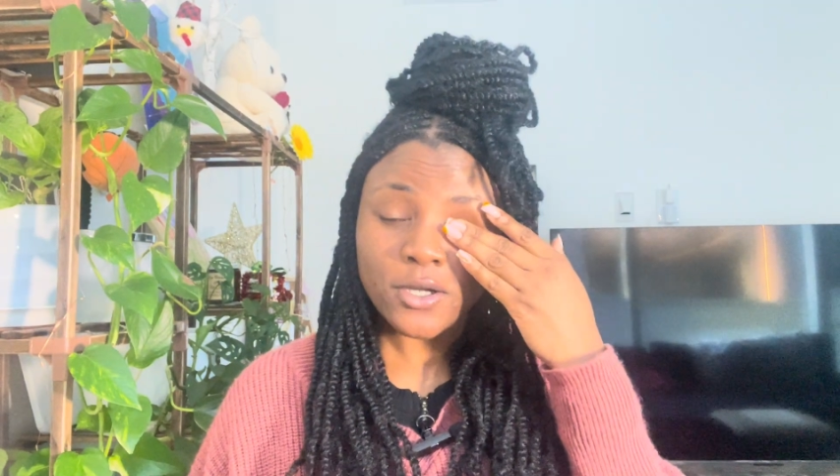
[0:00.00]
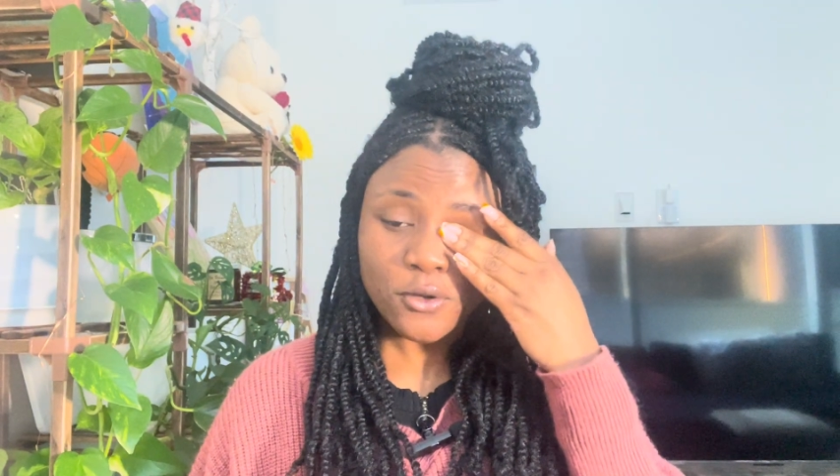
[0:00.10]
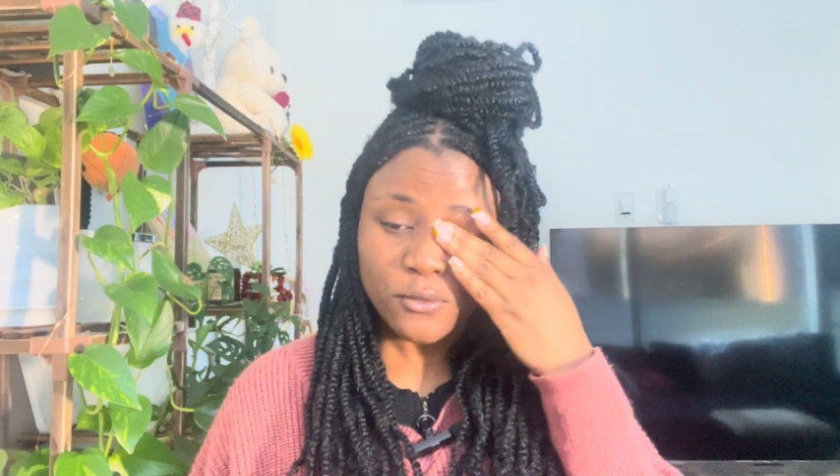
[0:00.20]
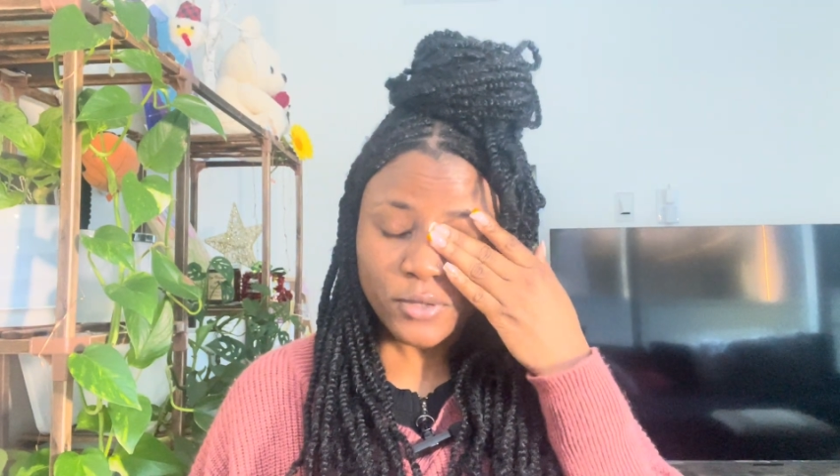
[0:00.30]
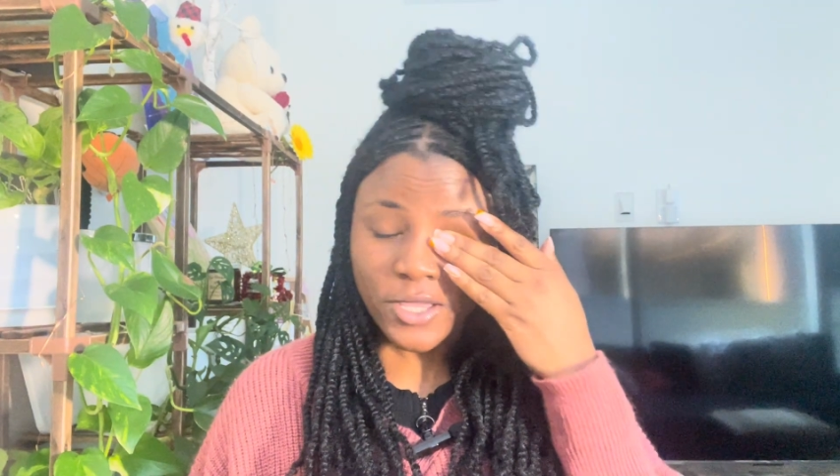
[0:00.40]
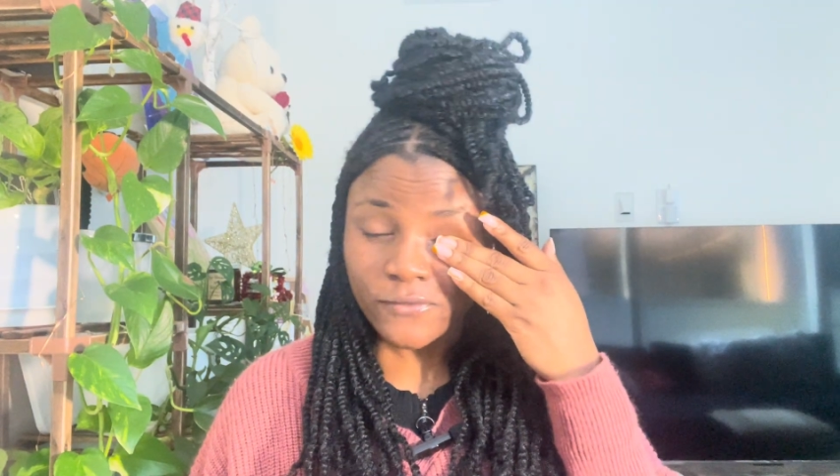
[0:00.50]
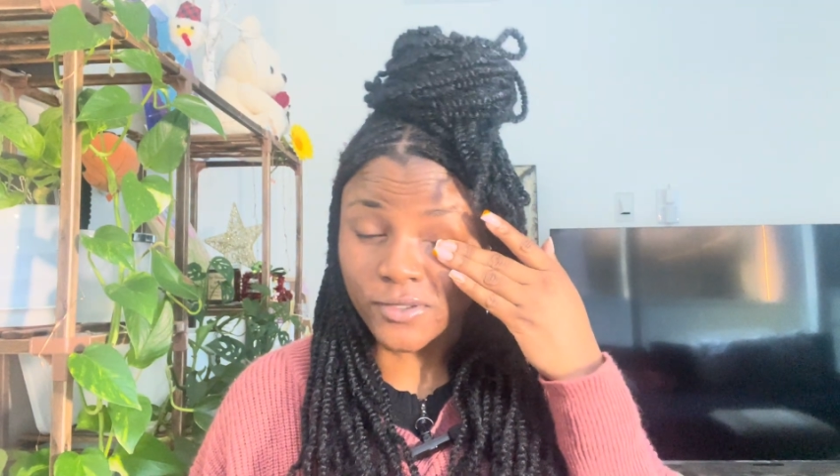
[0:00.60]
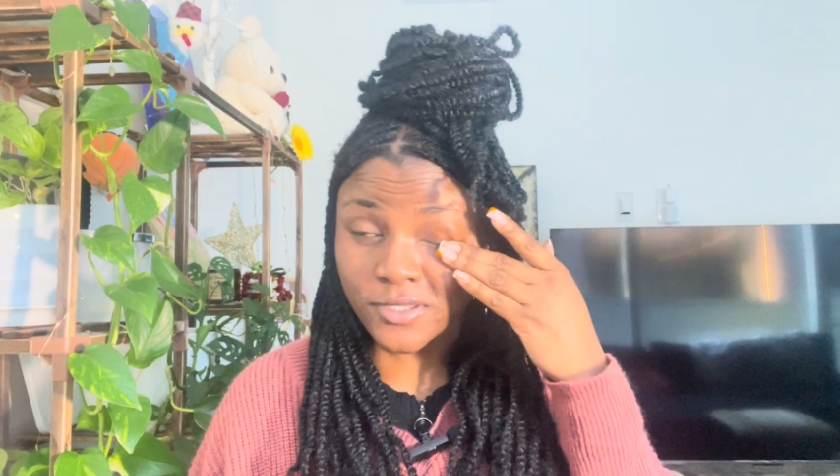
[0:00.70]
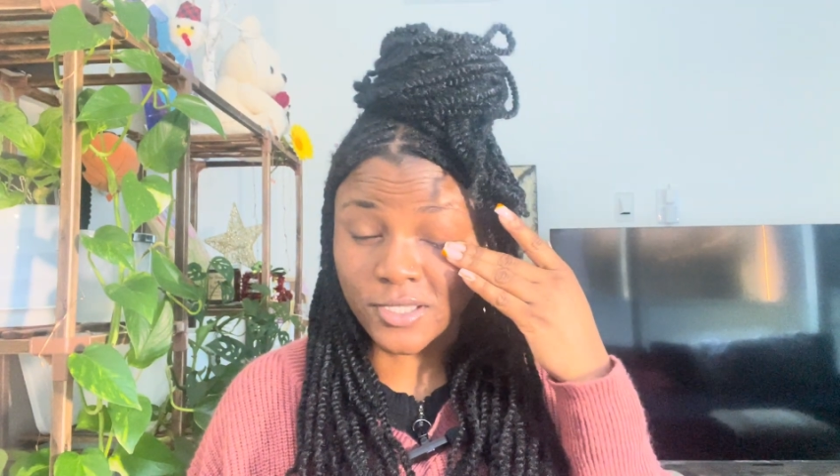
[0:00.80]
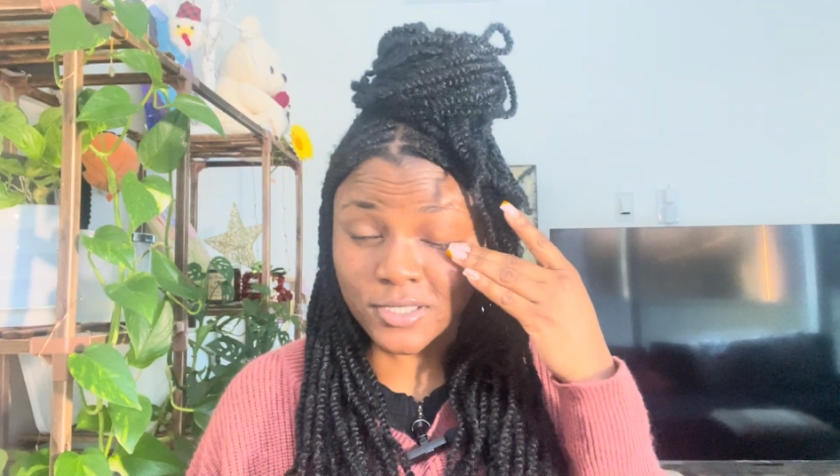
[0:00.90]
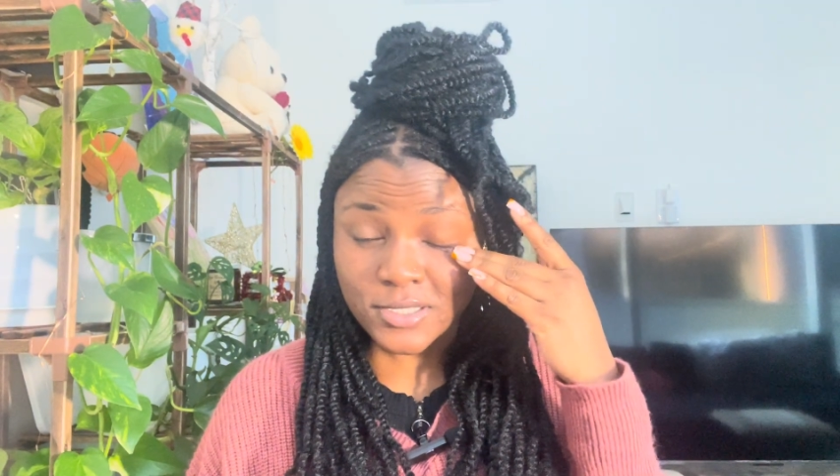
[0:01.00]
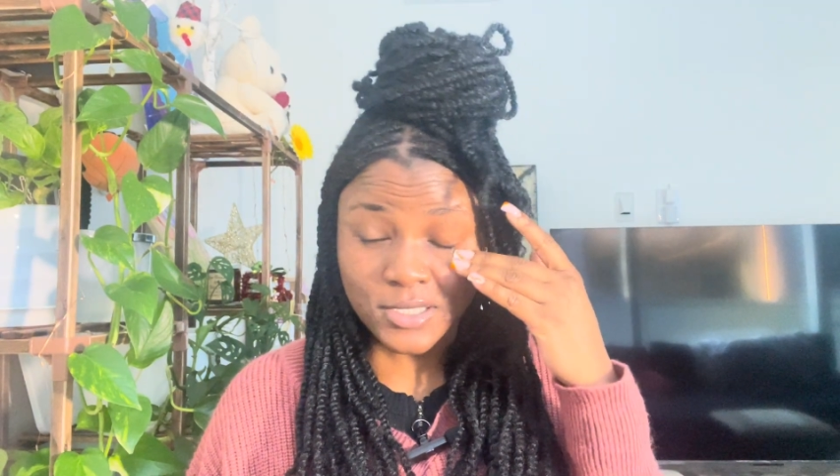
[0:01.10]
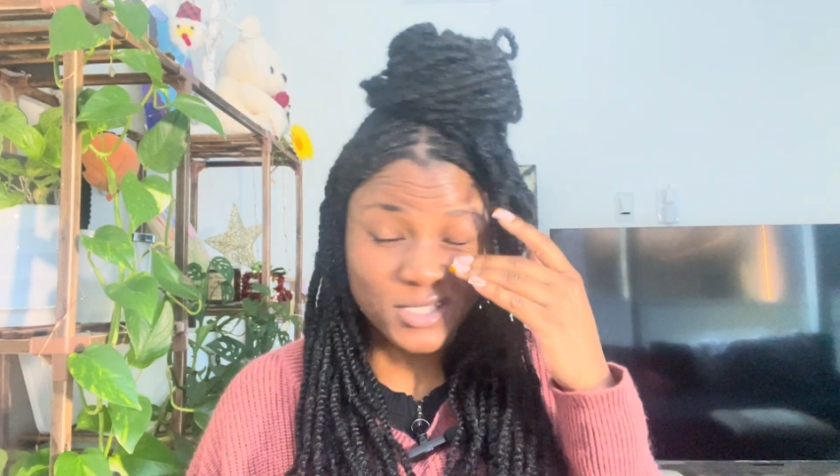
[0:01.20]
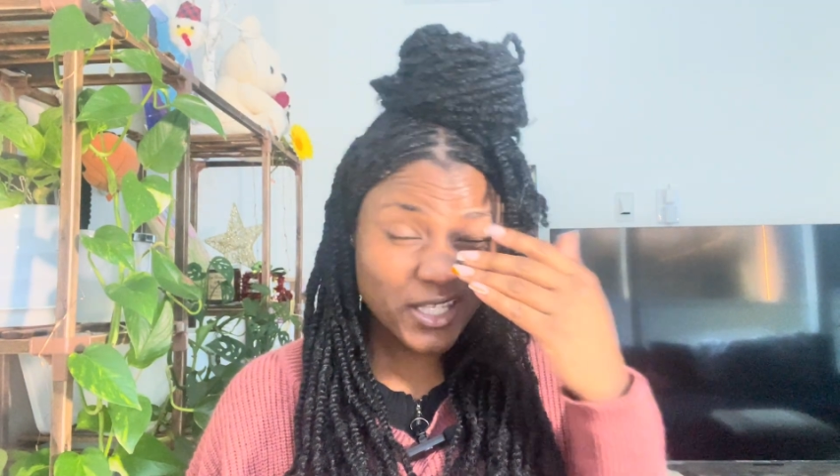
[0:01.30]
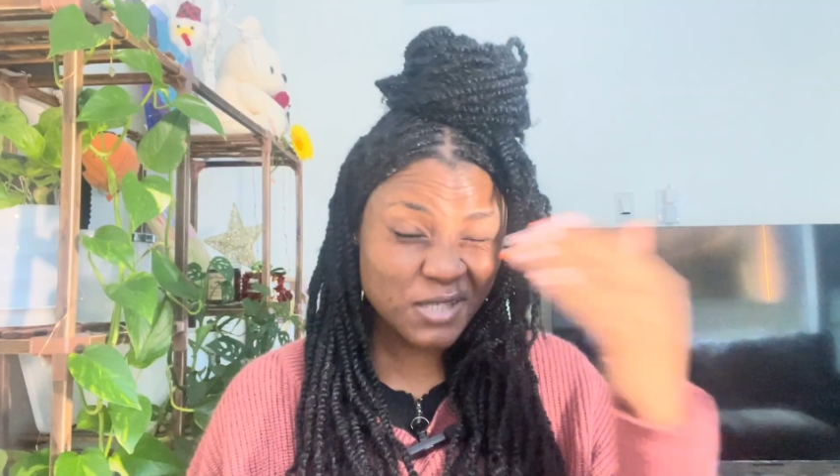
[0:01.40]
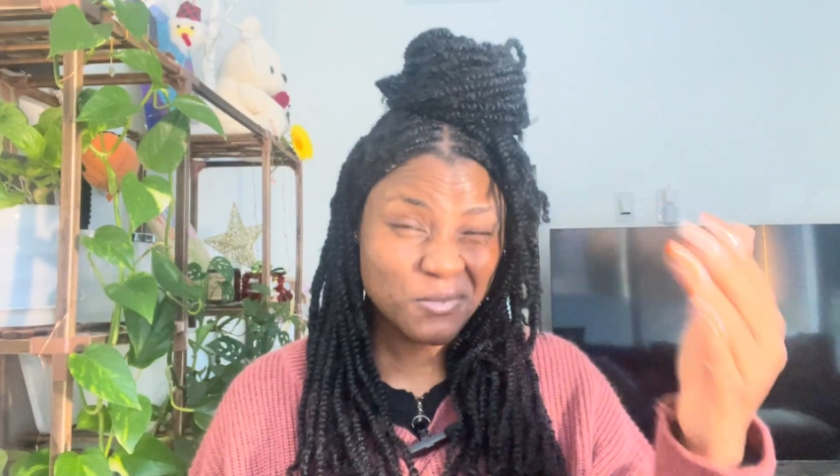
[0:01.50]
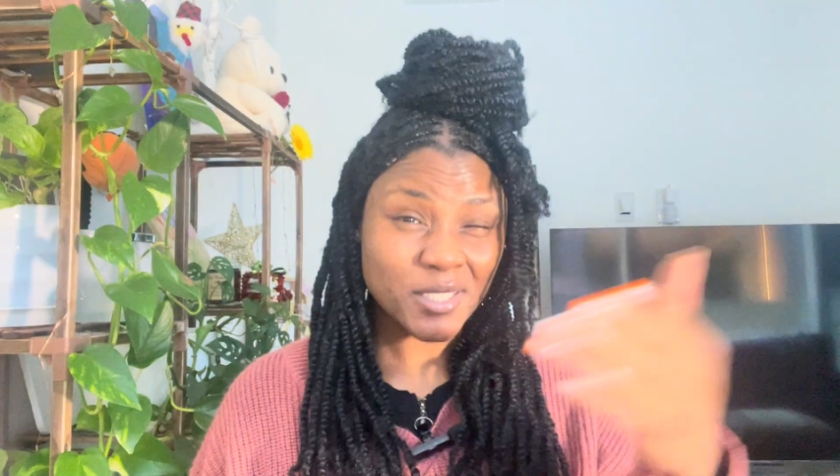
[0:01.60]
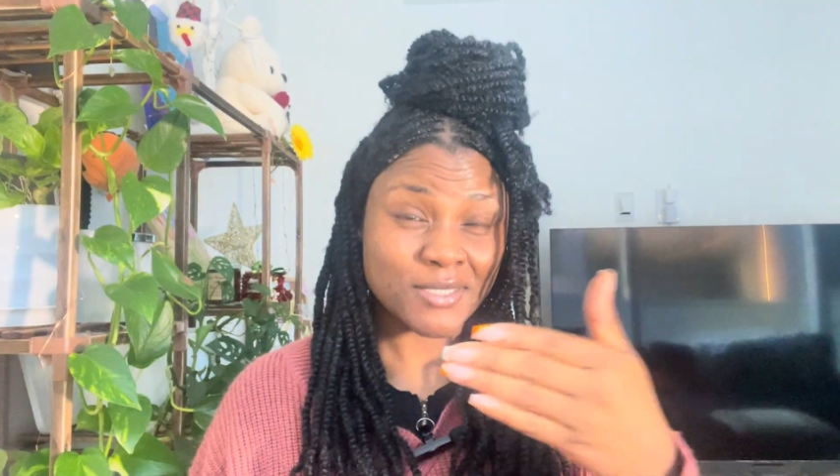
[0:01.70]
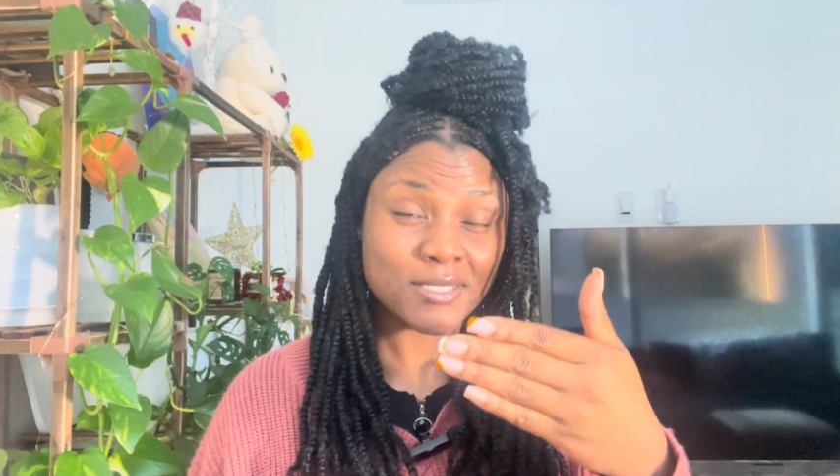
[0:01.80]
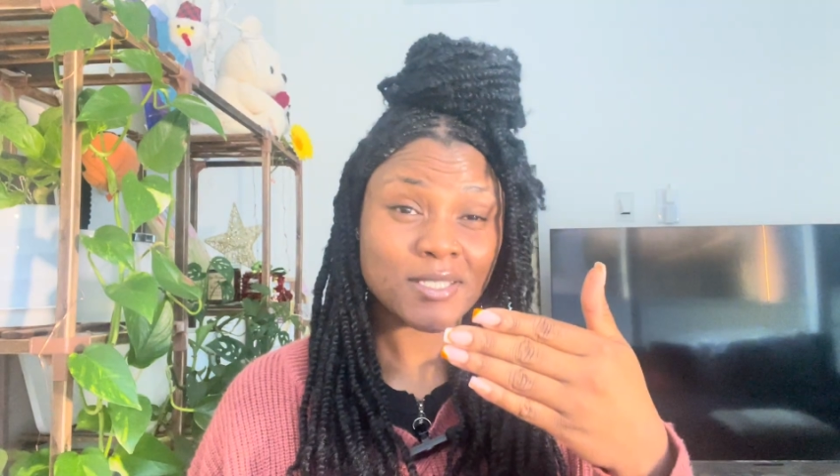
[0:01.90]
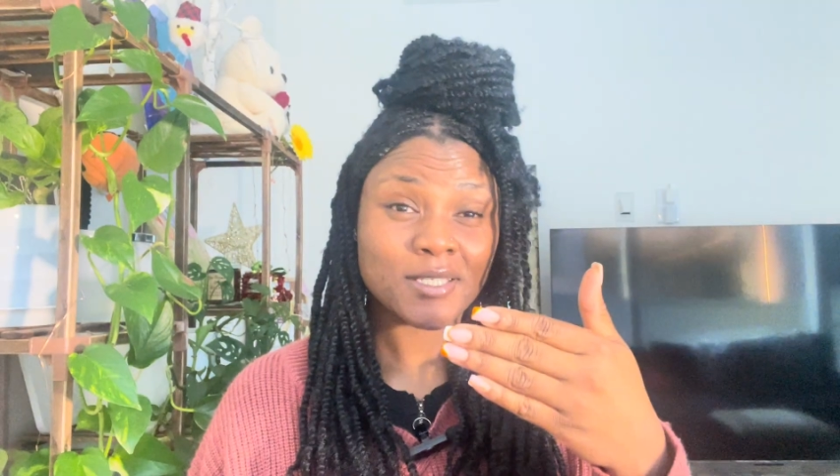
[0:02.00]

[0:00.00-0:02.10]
oh, everything is in alignment?